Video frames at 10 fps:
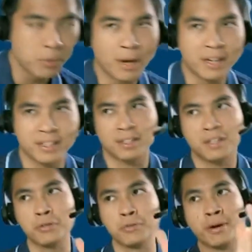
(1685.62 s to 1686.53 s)
want to
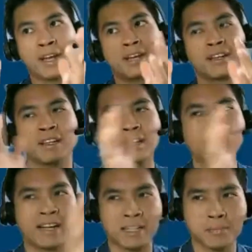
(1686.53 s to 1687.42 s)
curate the
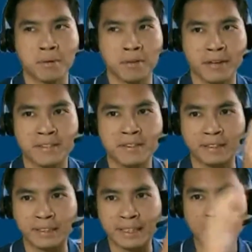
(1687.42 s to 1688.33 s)
learning experience, the
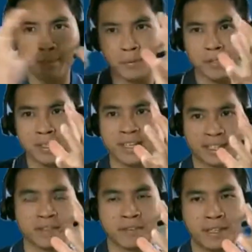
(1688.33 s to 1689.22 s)
lead up to this
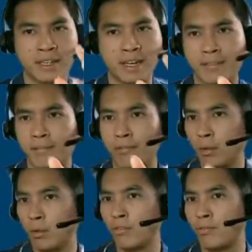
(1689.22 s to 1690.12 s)
activity, and
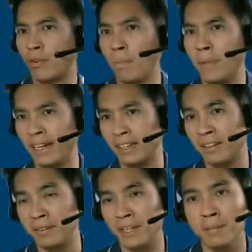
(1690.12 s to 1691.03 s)
follow from that
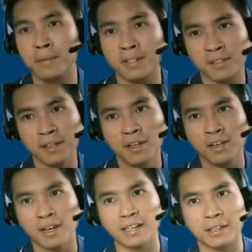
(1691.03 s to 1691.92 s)
activity, because
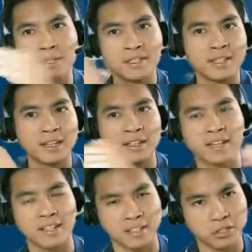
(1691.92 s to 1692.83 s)
I think we see learning
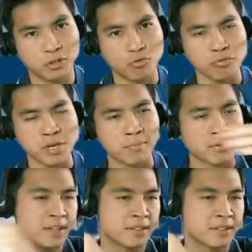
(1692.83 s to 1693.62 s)
as a stream, right?